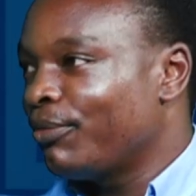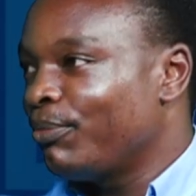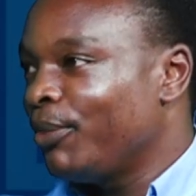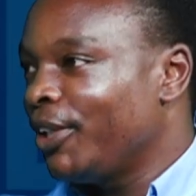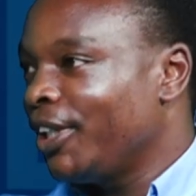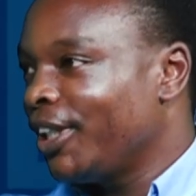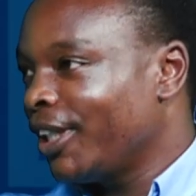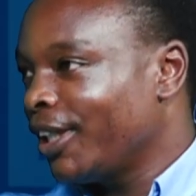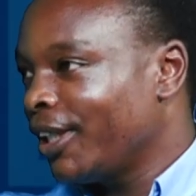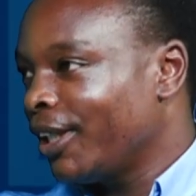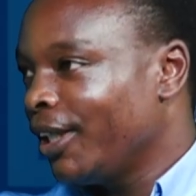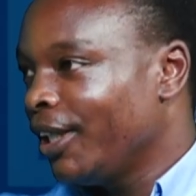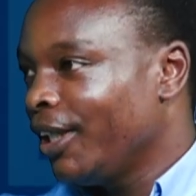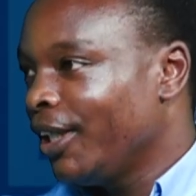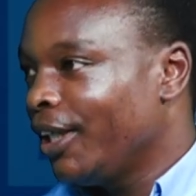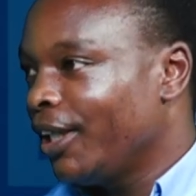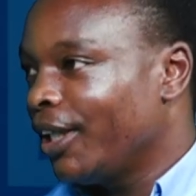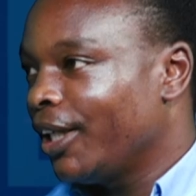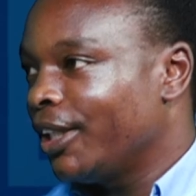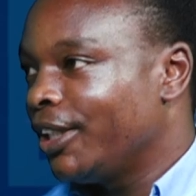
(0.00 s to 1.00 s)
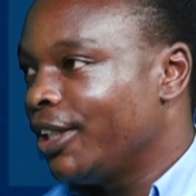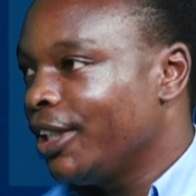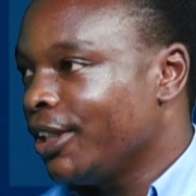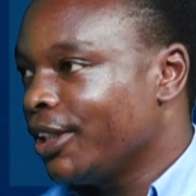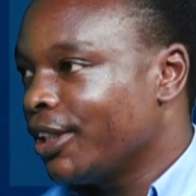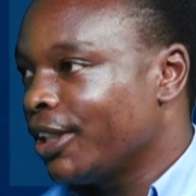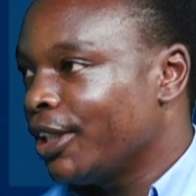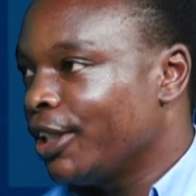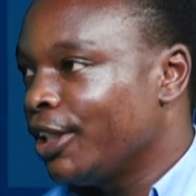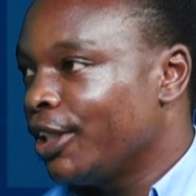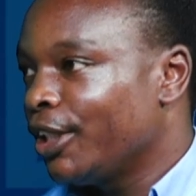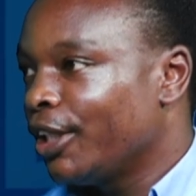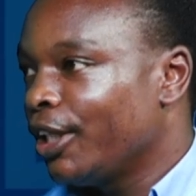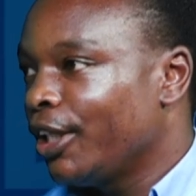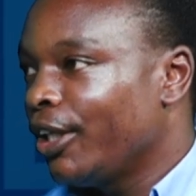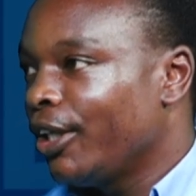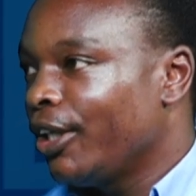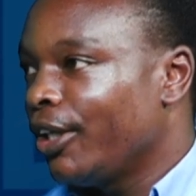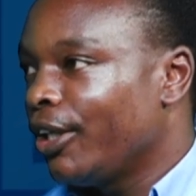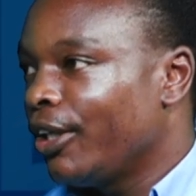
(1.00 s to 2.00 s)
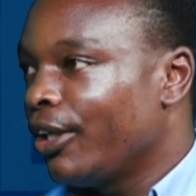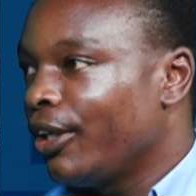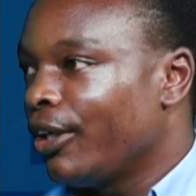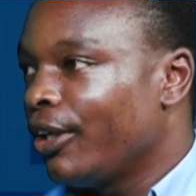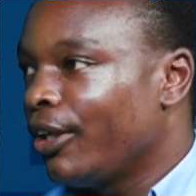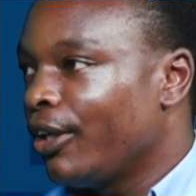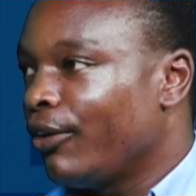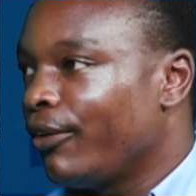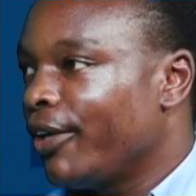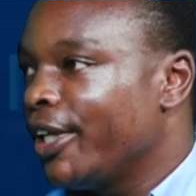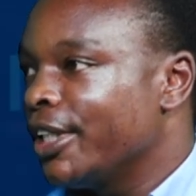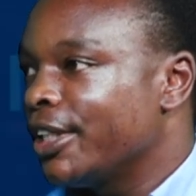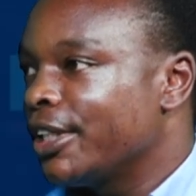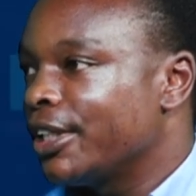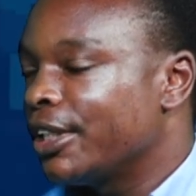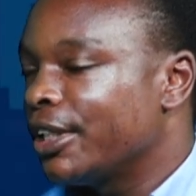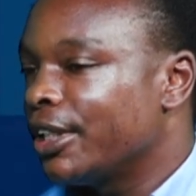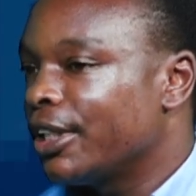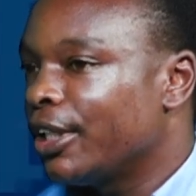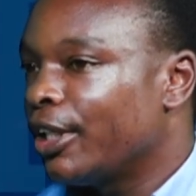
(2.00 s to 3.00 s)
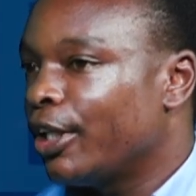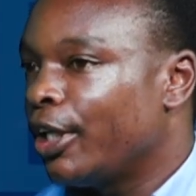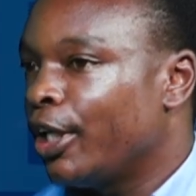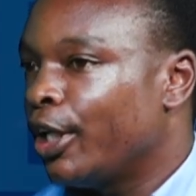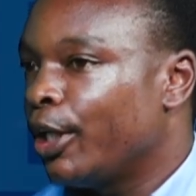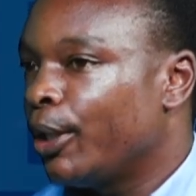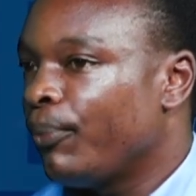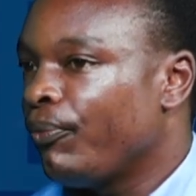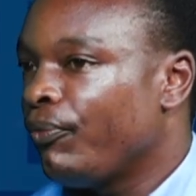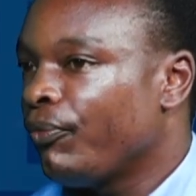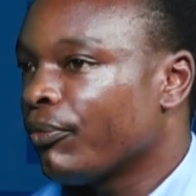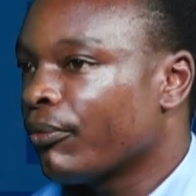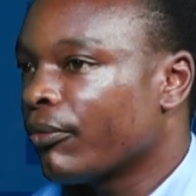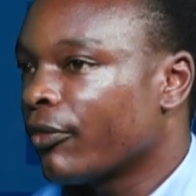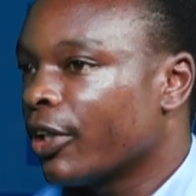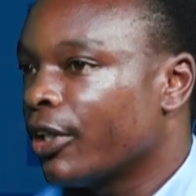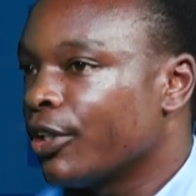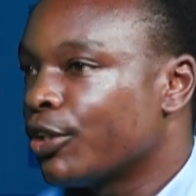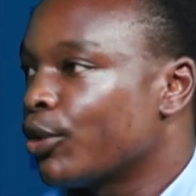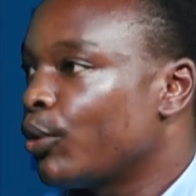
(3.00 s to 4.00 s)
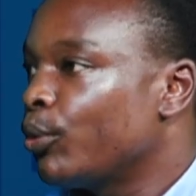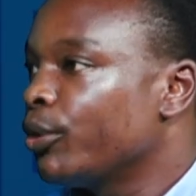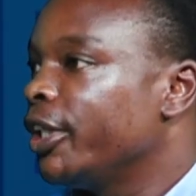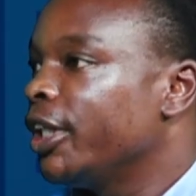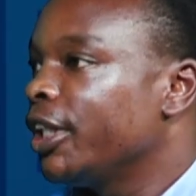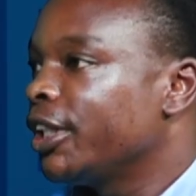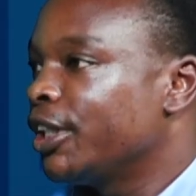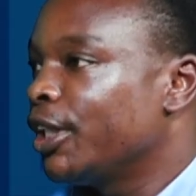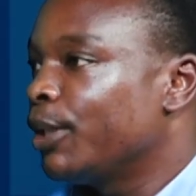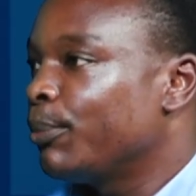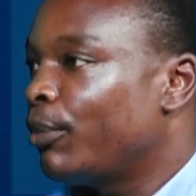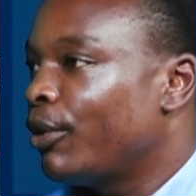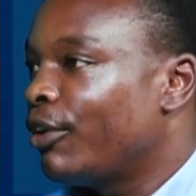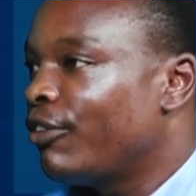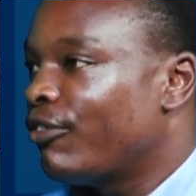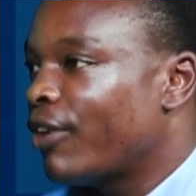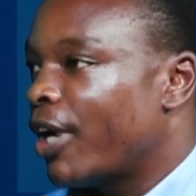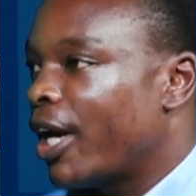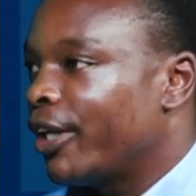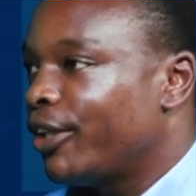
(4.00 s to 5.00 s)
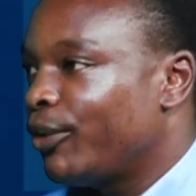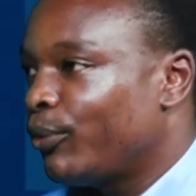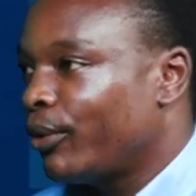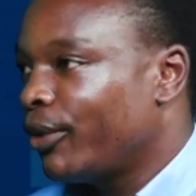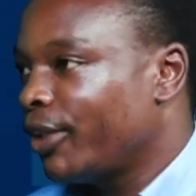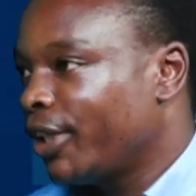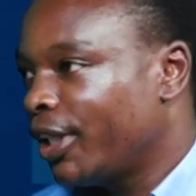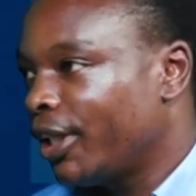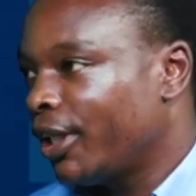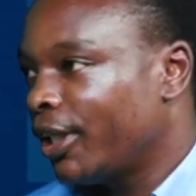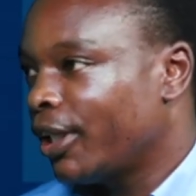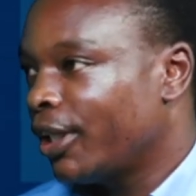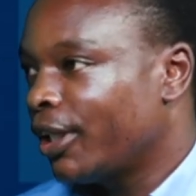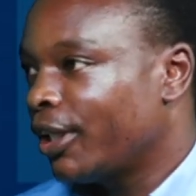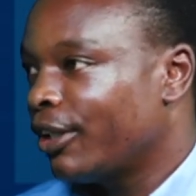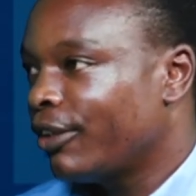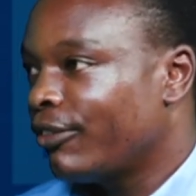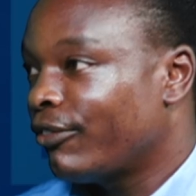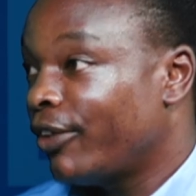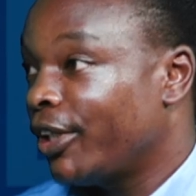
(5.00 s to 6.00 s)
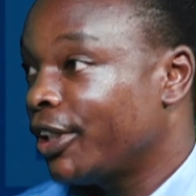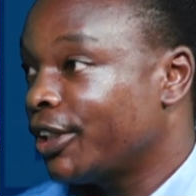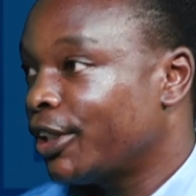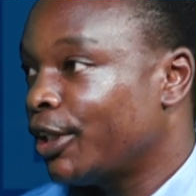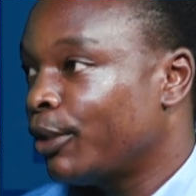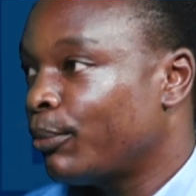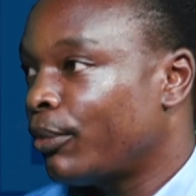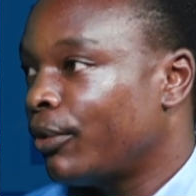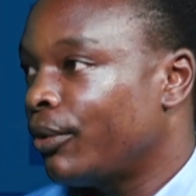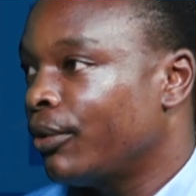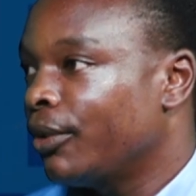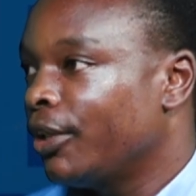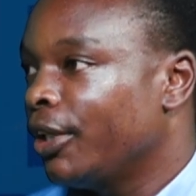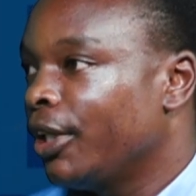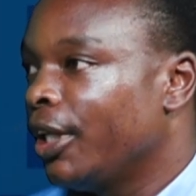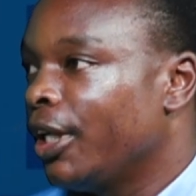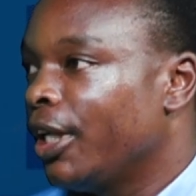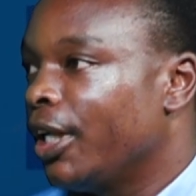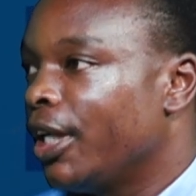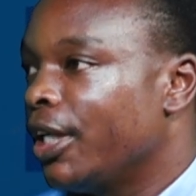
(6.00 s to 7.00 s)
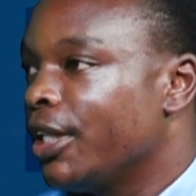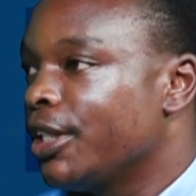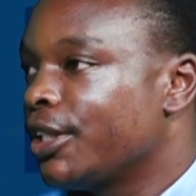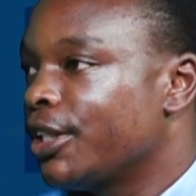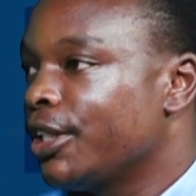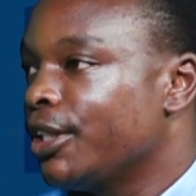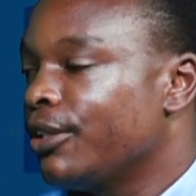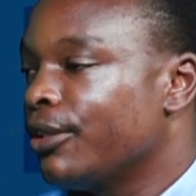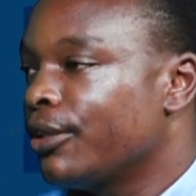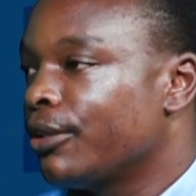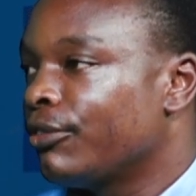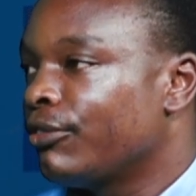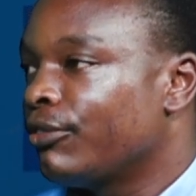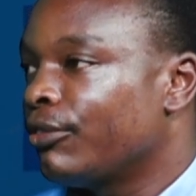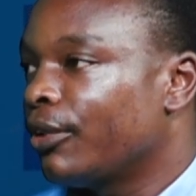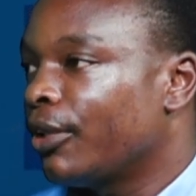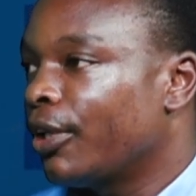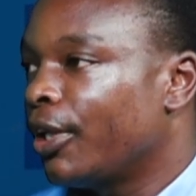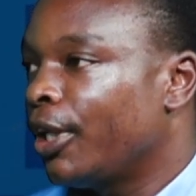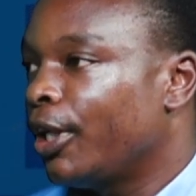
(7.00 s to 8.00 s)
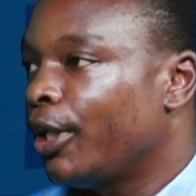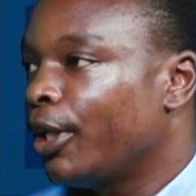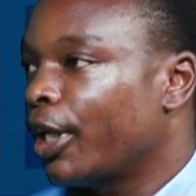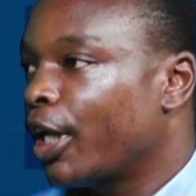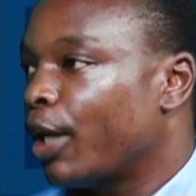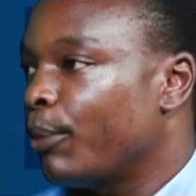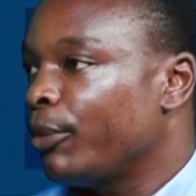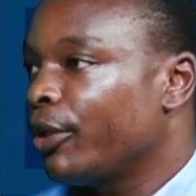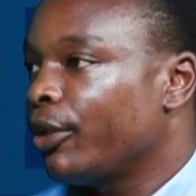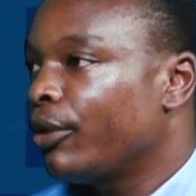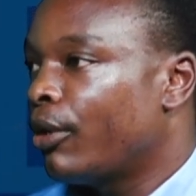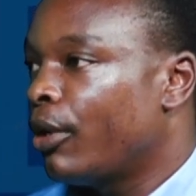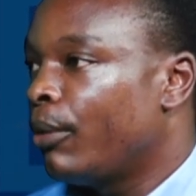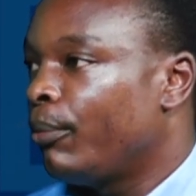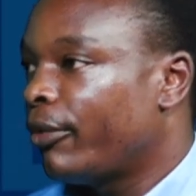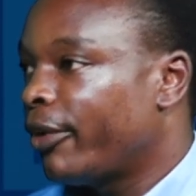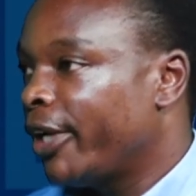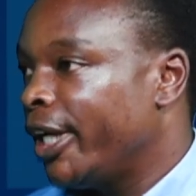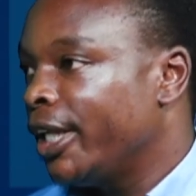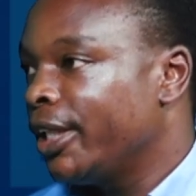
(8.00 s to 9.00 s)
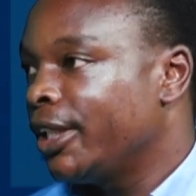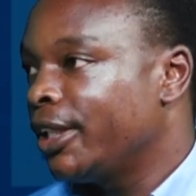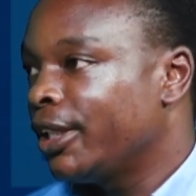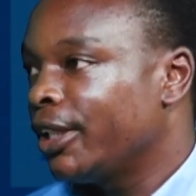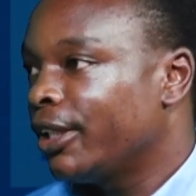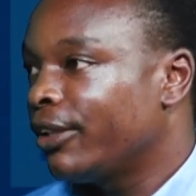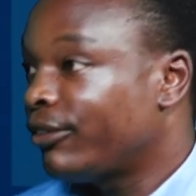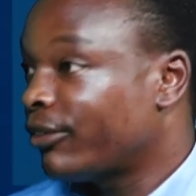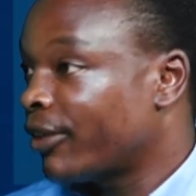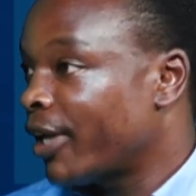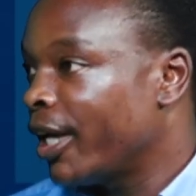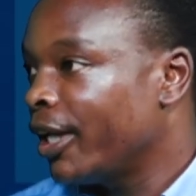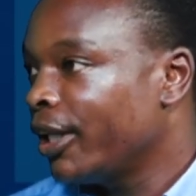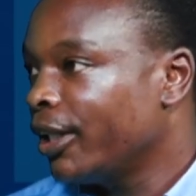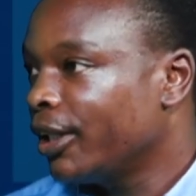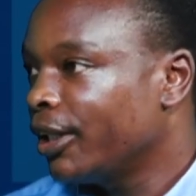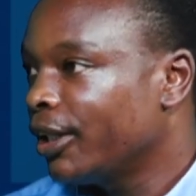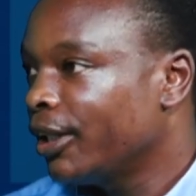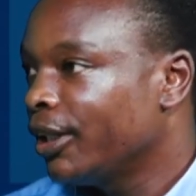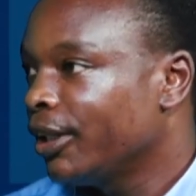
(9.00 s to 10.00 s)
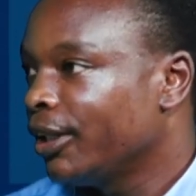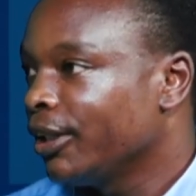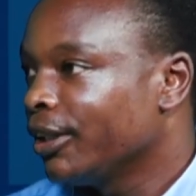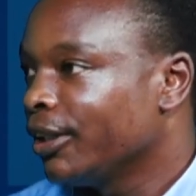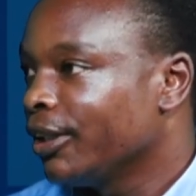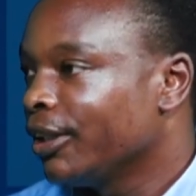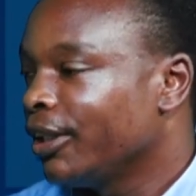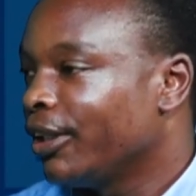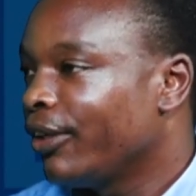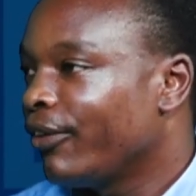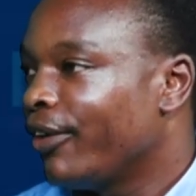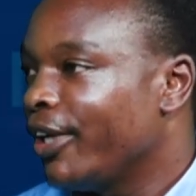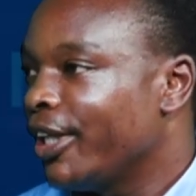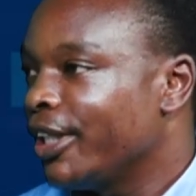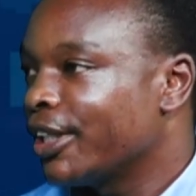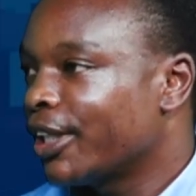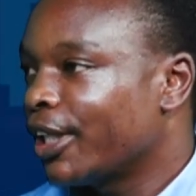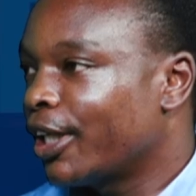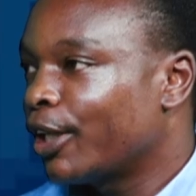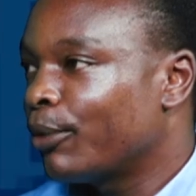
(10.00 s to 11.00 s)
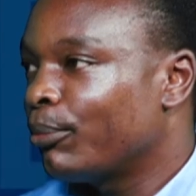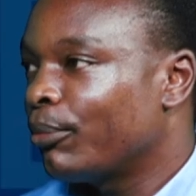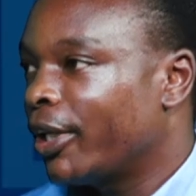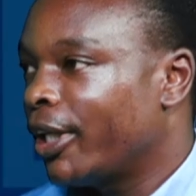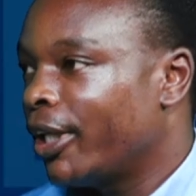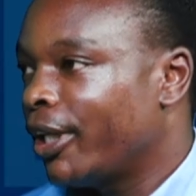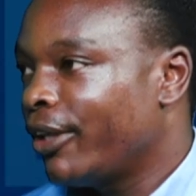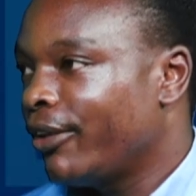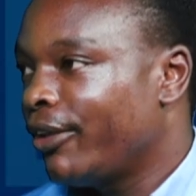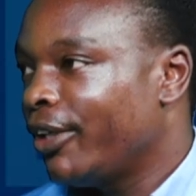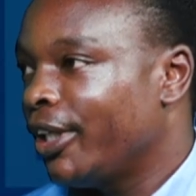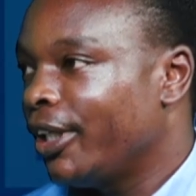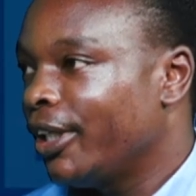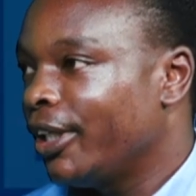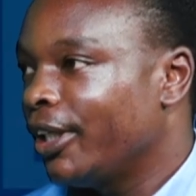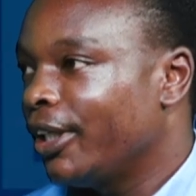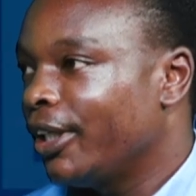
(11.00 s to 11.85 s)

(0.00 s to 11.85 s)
being addicted. Let's show the example of hardworking, for example. Instead of coming home late, drunk, let's come early.